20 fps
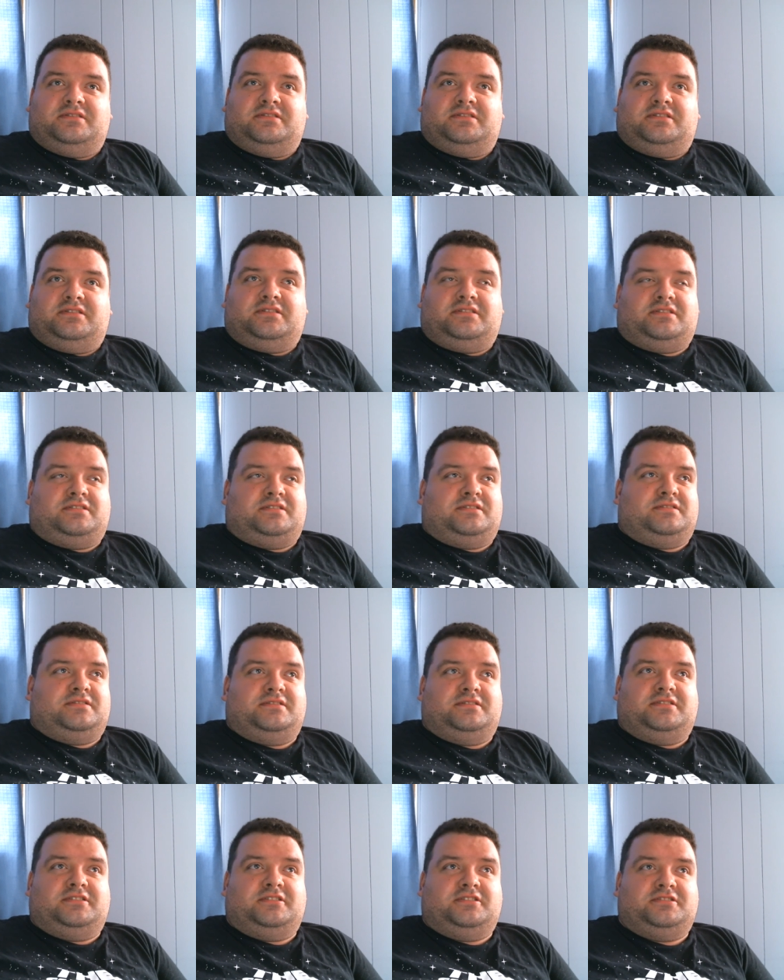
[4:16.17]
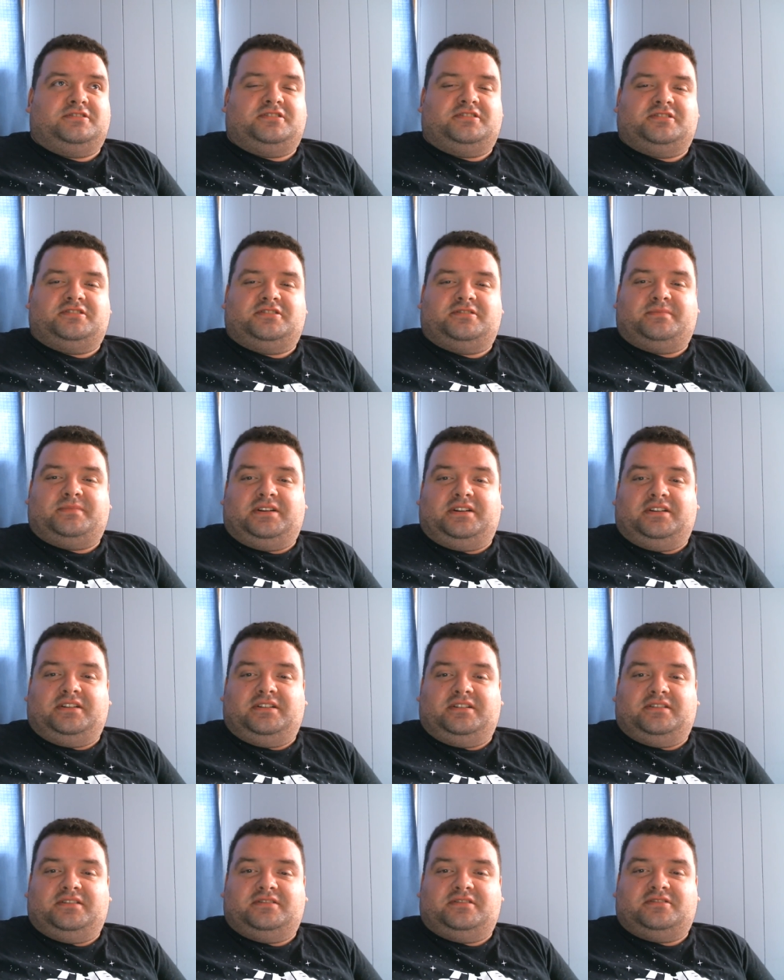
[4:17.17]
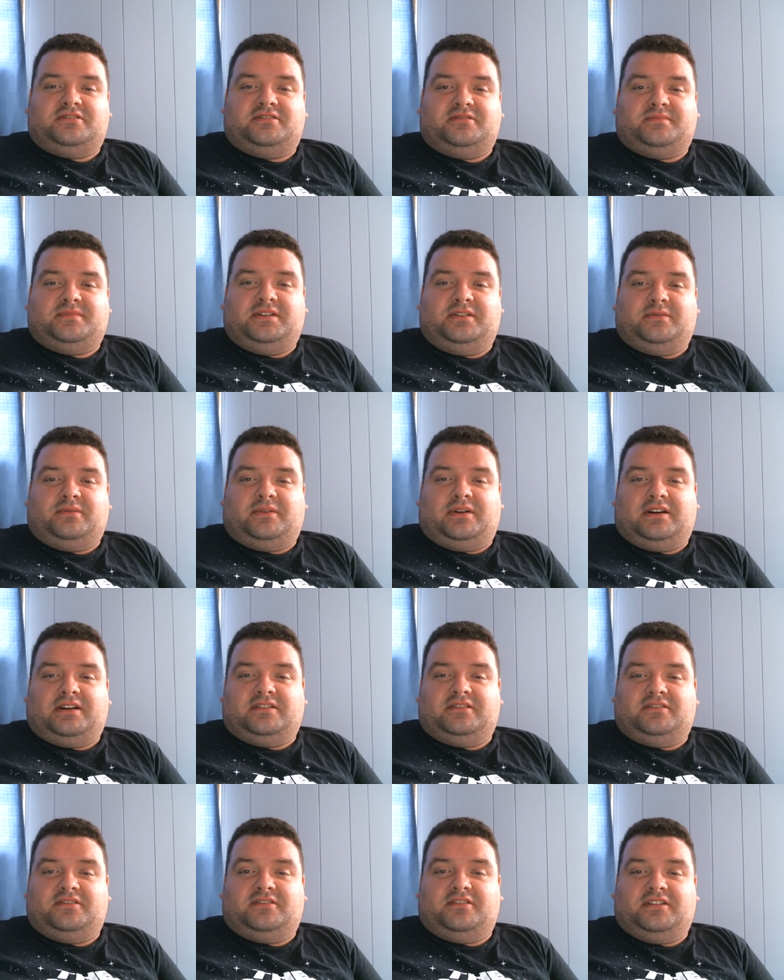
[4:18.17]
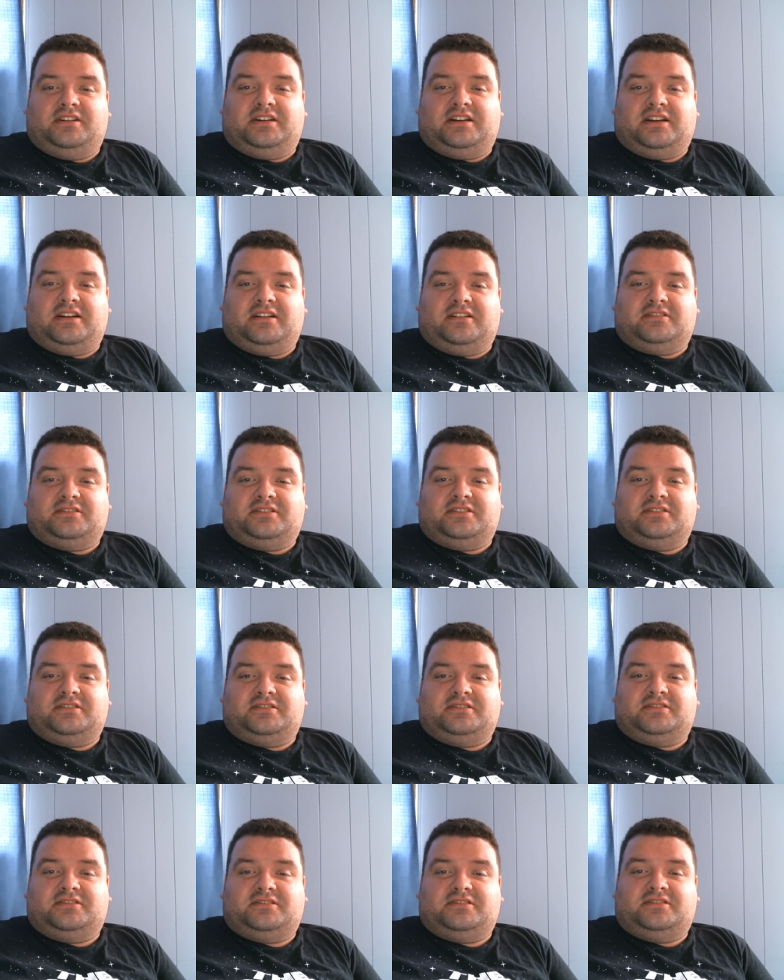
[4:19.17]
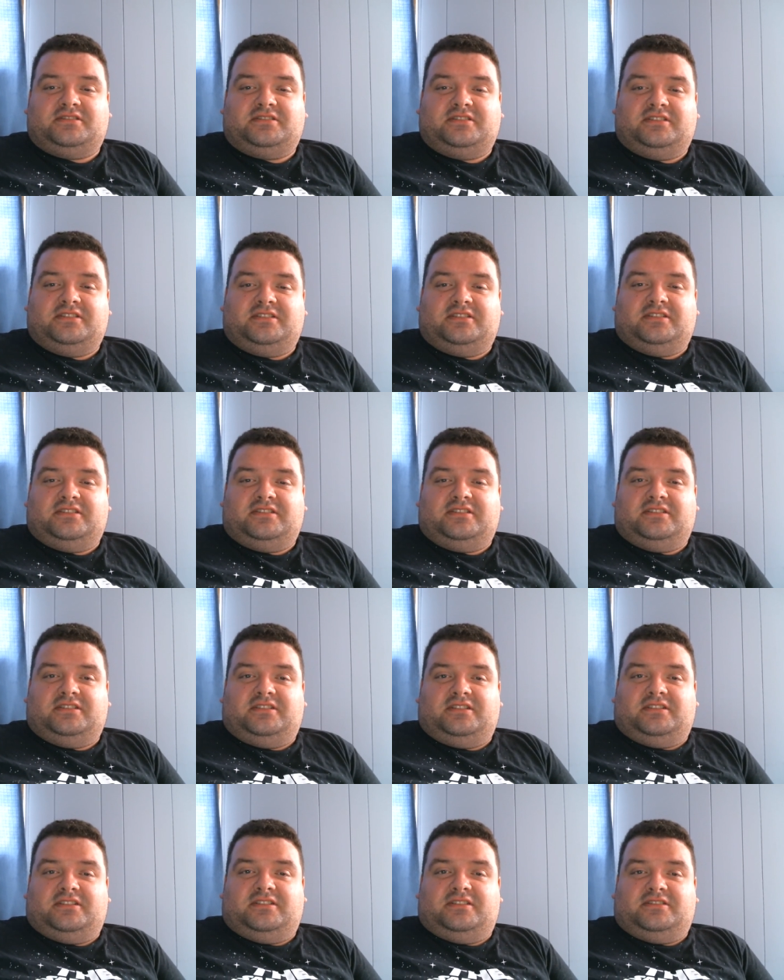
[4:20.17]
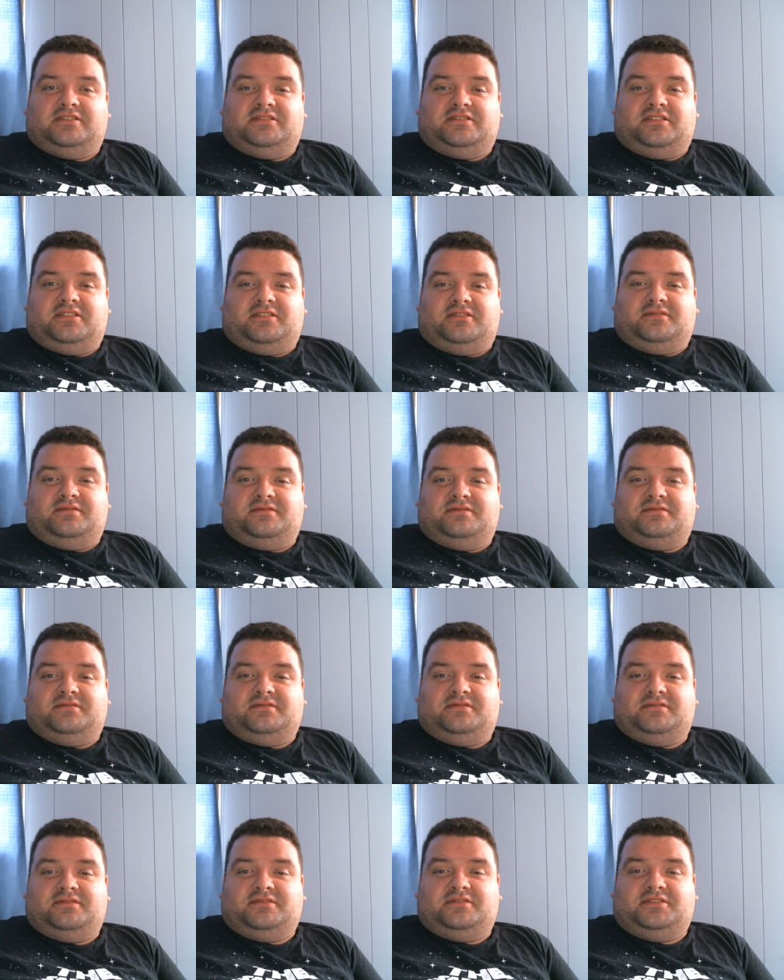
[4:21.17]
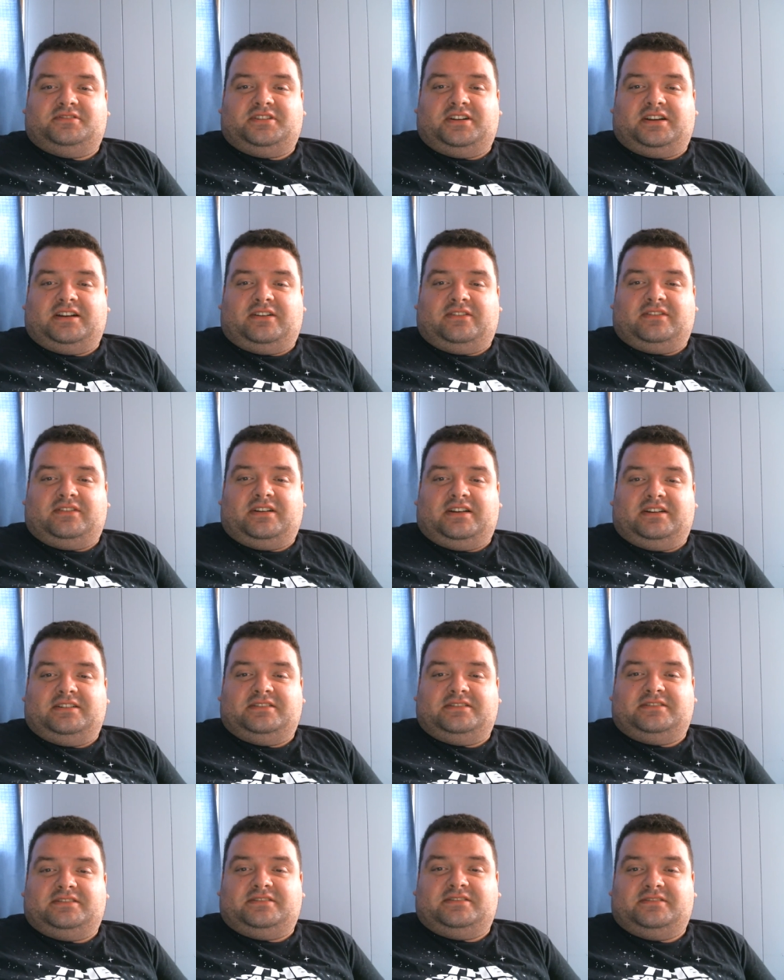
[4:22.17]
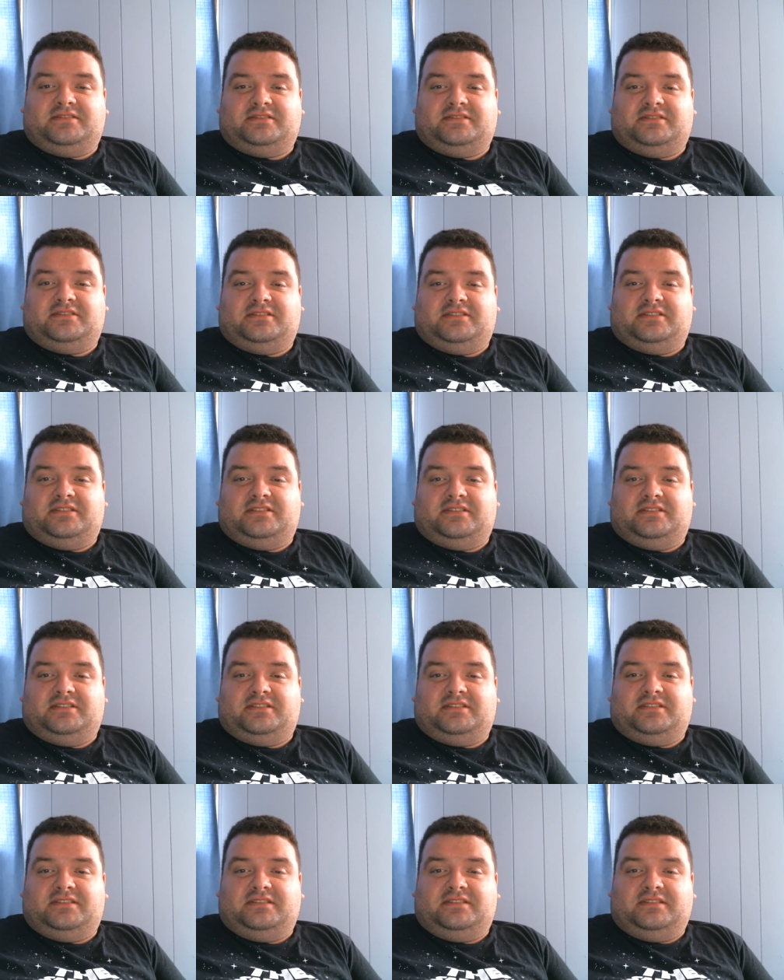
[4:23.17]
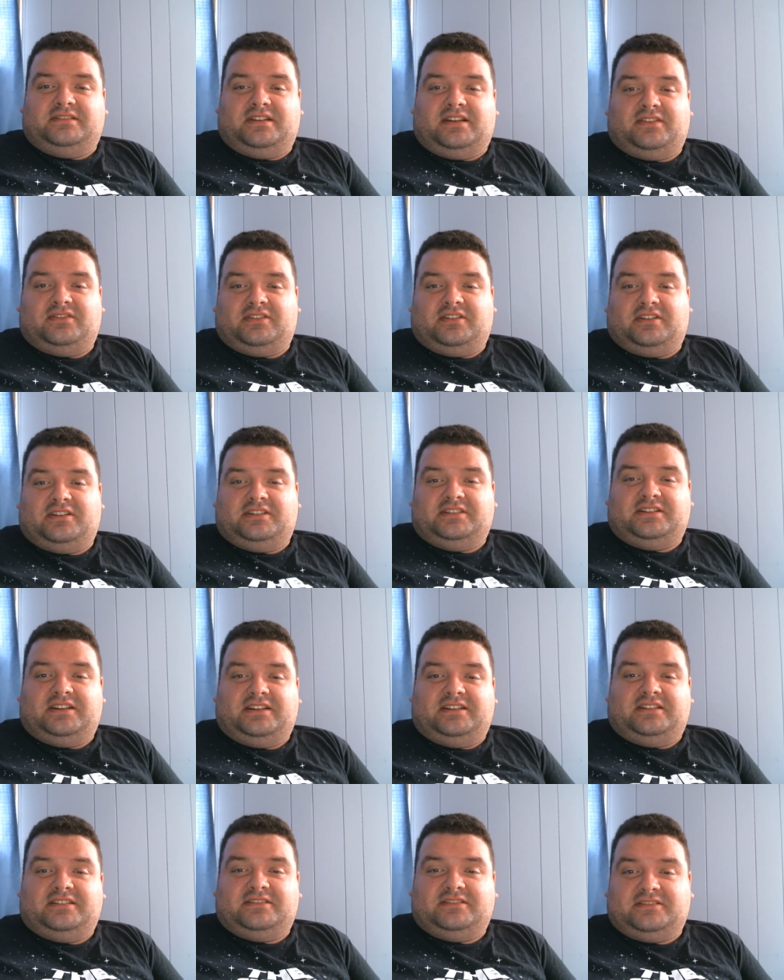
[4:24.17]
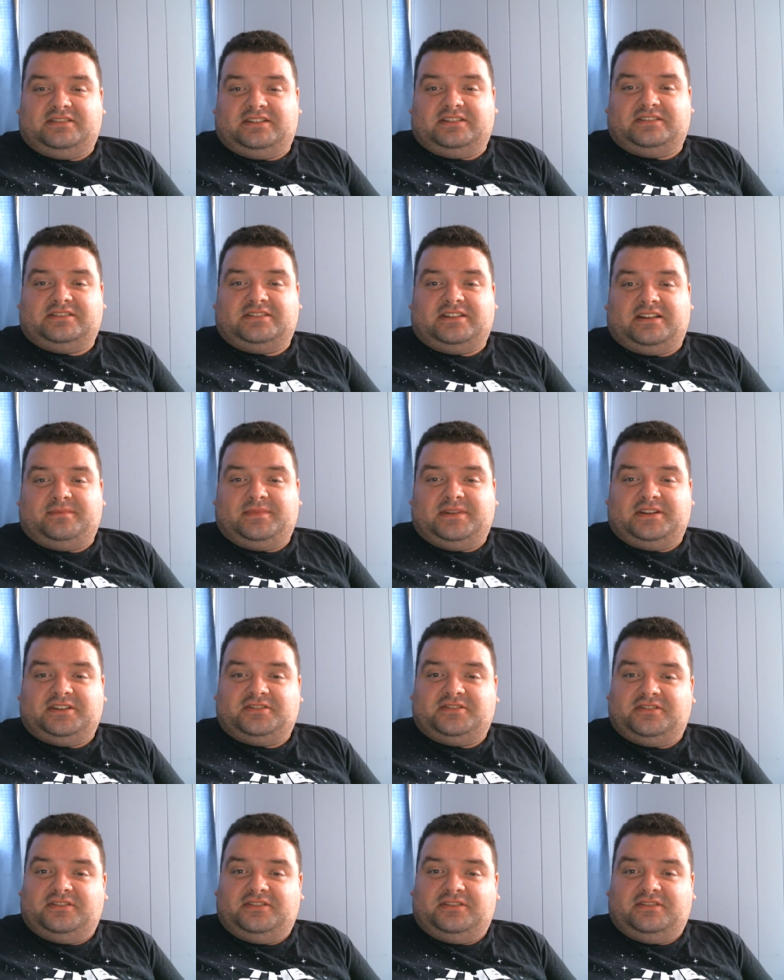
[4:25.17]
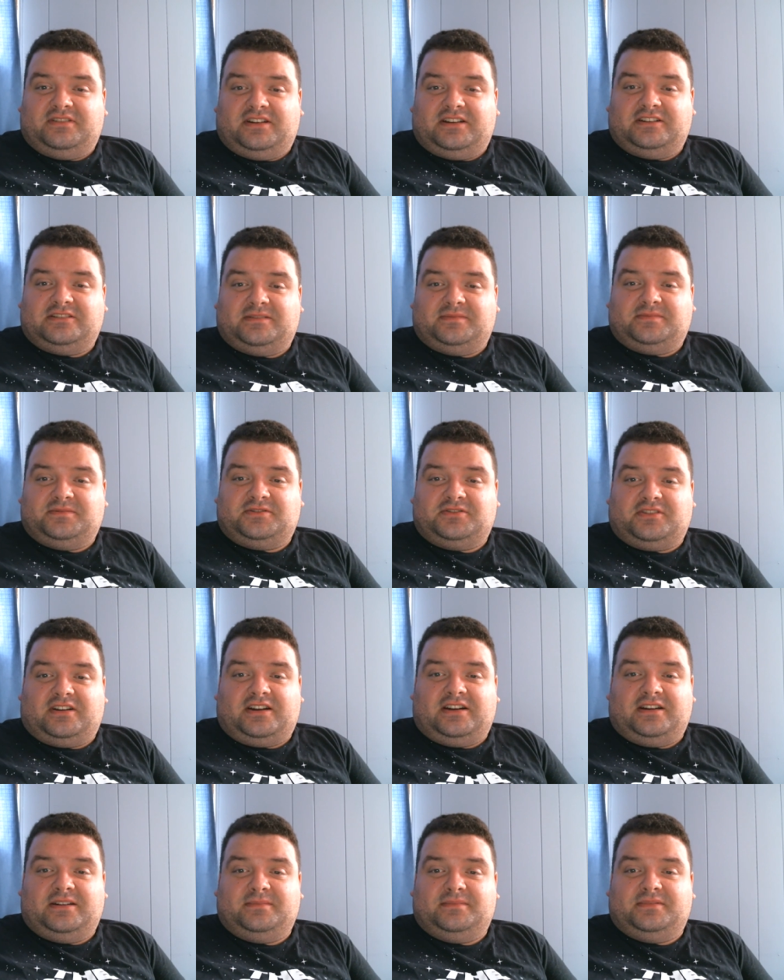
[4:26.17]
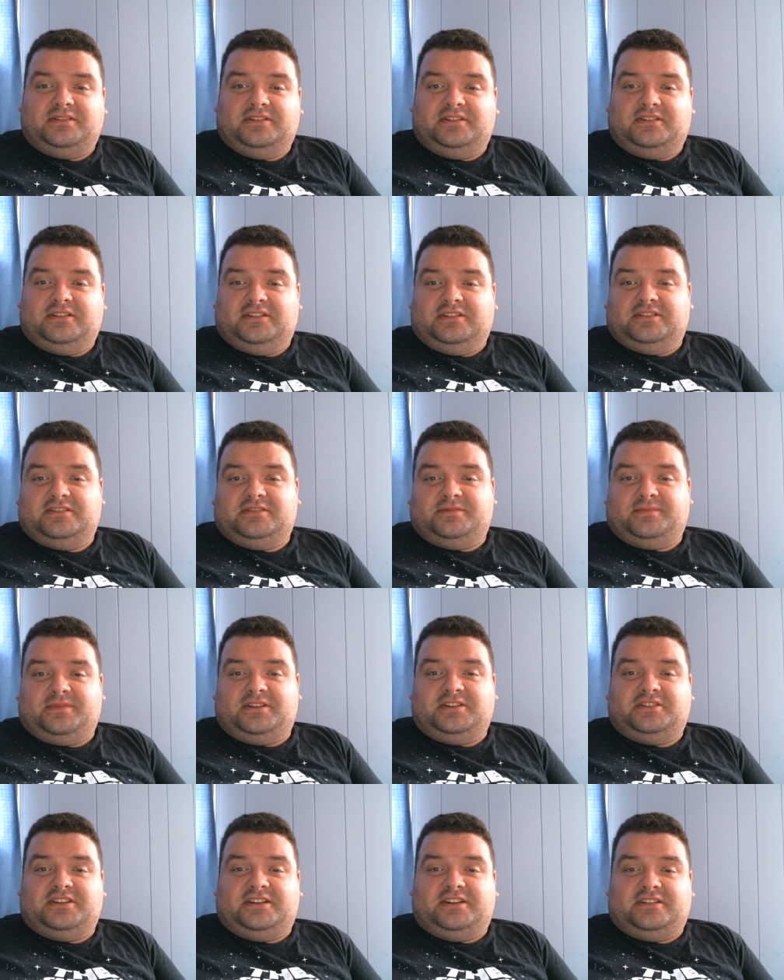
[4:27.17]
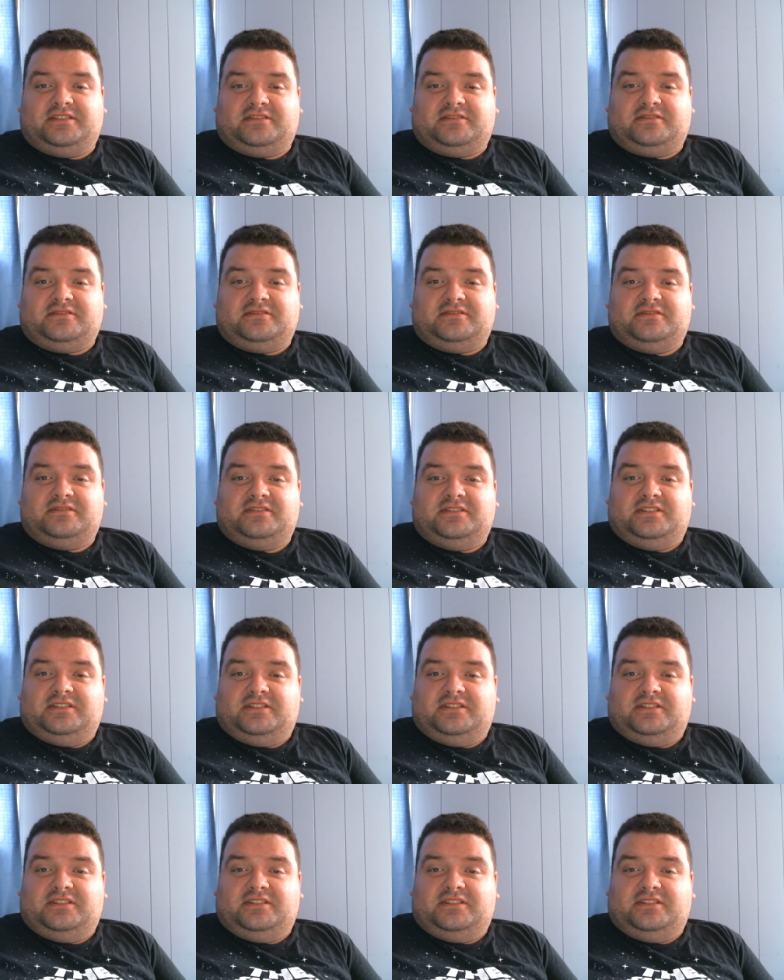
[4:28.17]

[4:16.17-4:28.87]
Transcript: oh, there's just so many, so many wild, great characters. So, check it out, guys and have a great day. Until next time, make sure you like, subscribe to my channel,